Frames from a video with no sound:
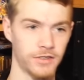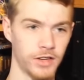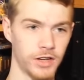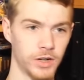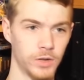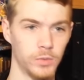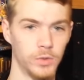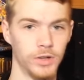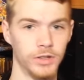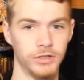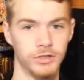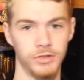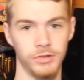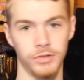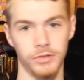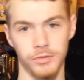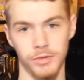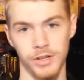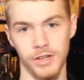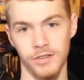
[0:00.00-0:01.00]
Sonic 1, 2,
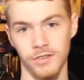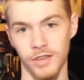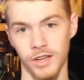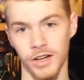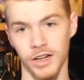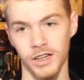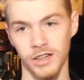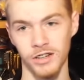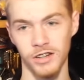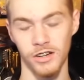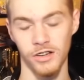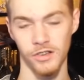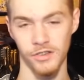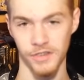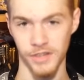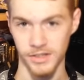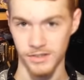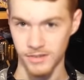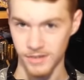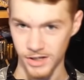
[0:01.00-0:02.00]
3, Sonic and
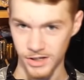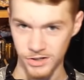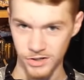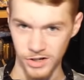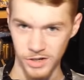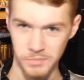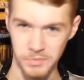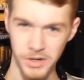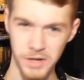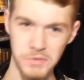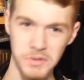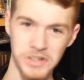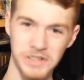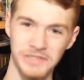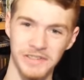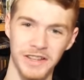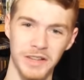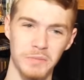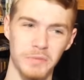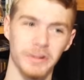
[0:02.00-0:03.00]
Knuckles, etc., are pretty much
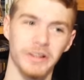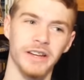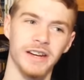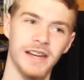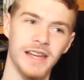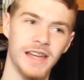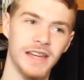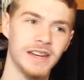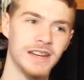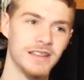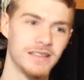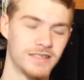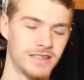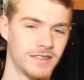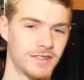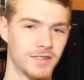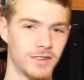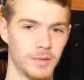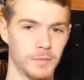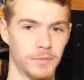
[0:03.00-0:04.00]
available on any
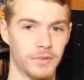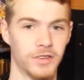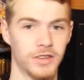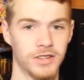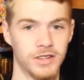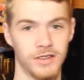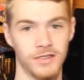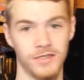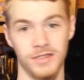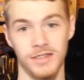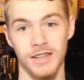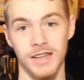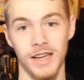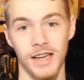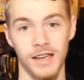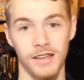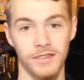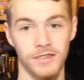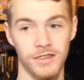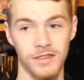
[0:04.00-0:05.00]
system, such as
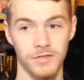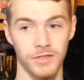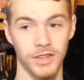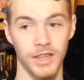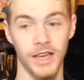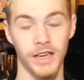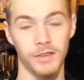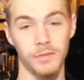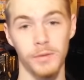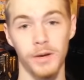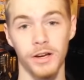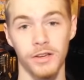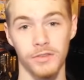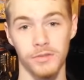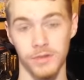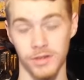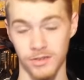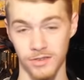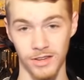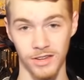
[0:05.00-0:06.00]
DS, even the Xbox
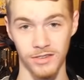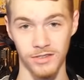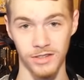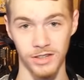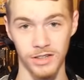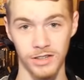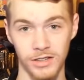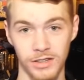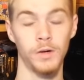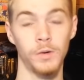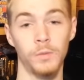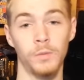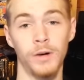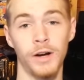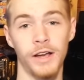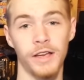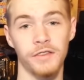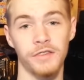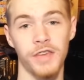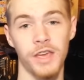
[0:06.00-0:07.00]
360.
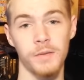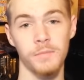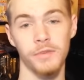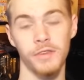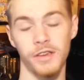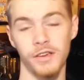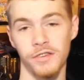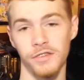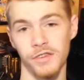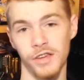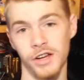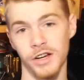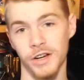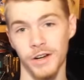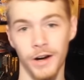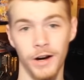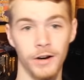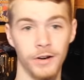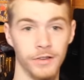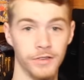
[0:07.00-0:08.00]
Whereas games like
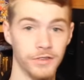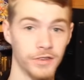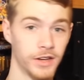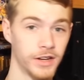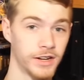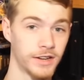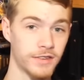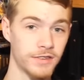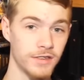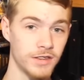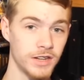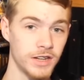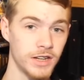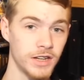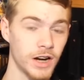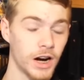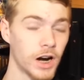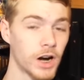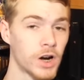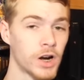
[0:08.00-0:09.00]
Sonic R and Sonic
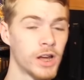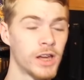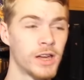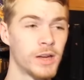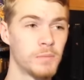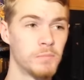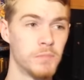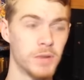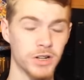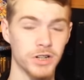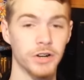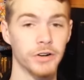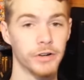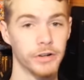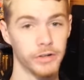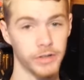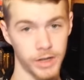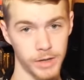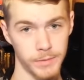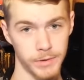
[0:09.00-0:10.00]
CD are much
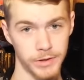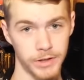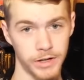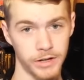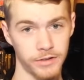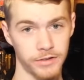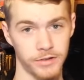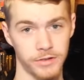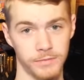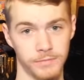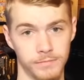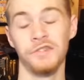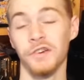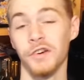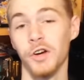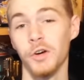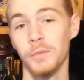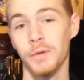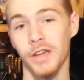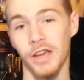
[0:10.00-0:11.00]
harder to come across. So
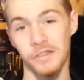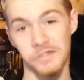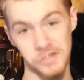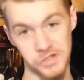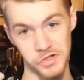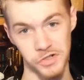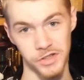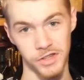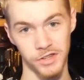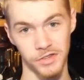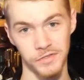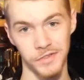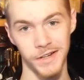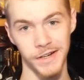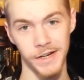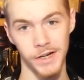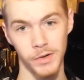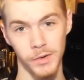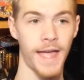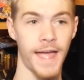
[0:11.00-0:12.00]
I hope you guys enjoyed this
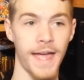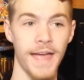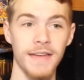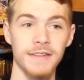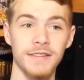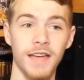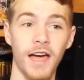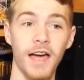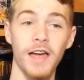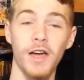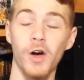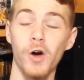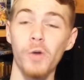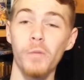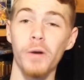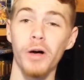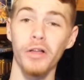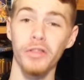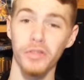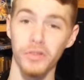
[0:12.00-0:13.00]
video, and I
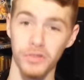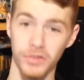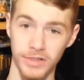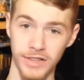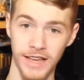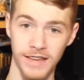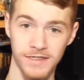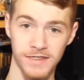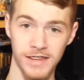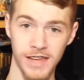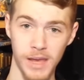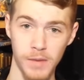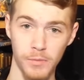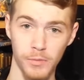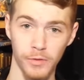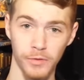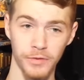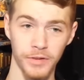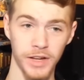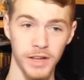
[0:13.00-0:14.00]
hope all those classic
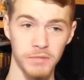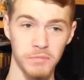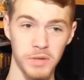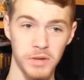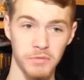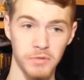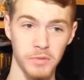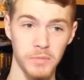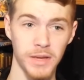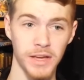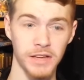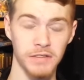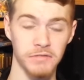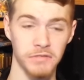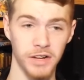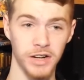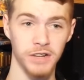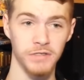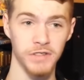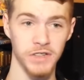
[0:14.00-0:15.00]
games will forgive me for making
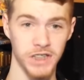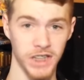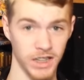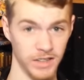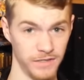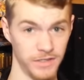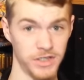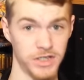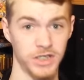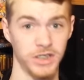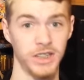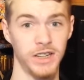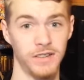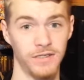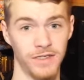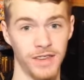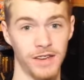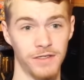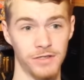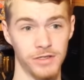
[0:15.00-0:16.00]
fun of Intellivision
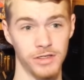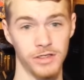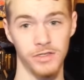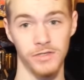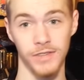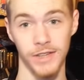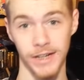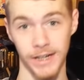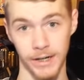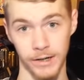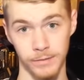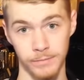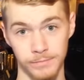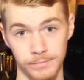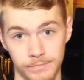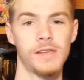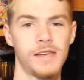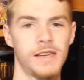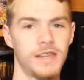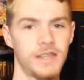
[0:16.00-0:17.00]
Lives after this video.
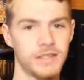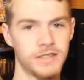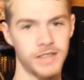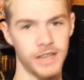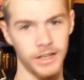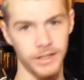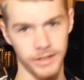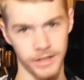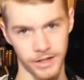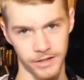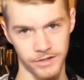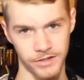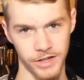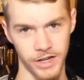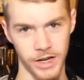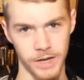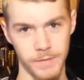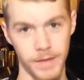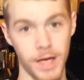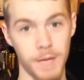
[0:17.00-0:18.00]
Until next
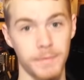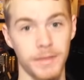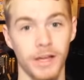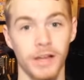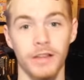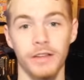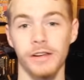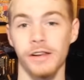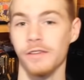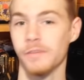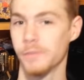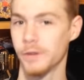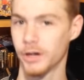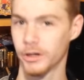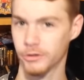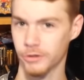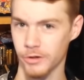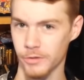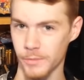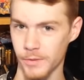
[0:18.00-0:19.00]
time, happy holidays,
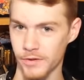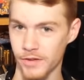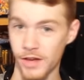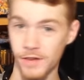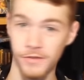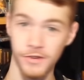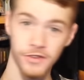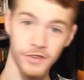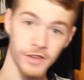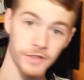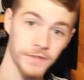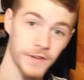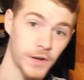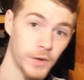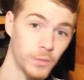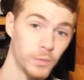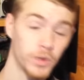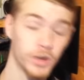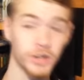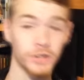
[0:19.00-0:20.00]
Merry Christmas, have yourself
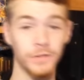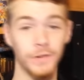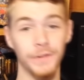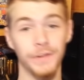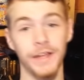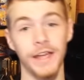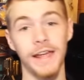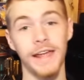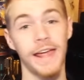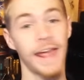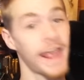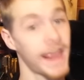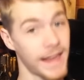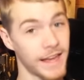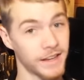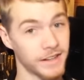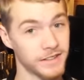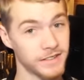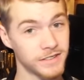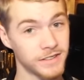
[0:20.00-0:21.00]
a wonderful day,
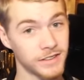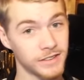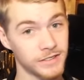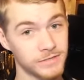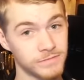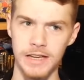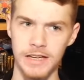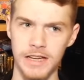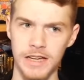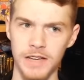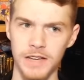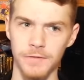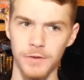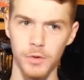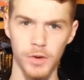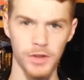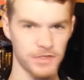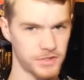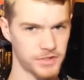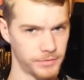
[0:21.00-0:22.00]
and I have a
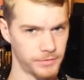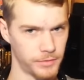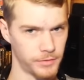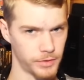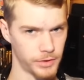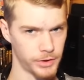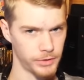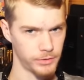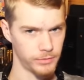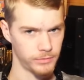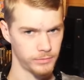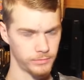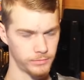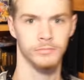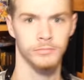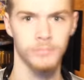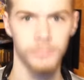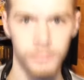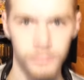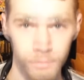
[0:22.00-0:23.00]
question for you.
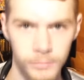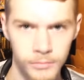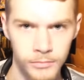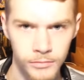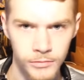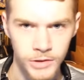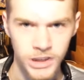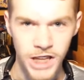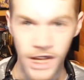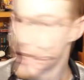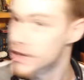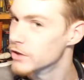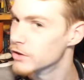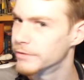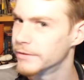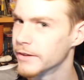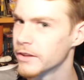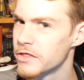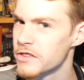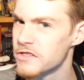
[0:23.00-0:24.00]
Can you
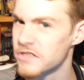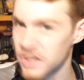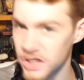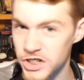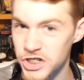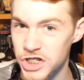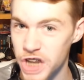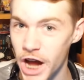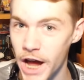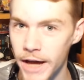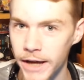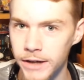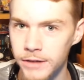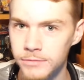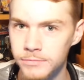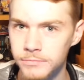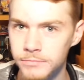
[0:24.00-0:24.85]
feel the sunshine?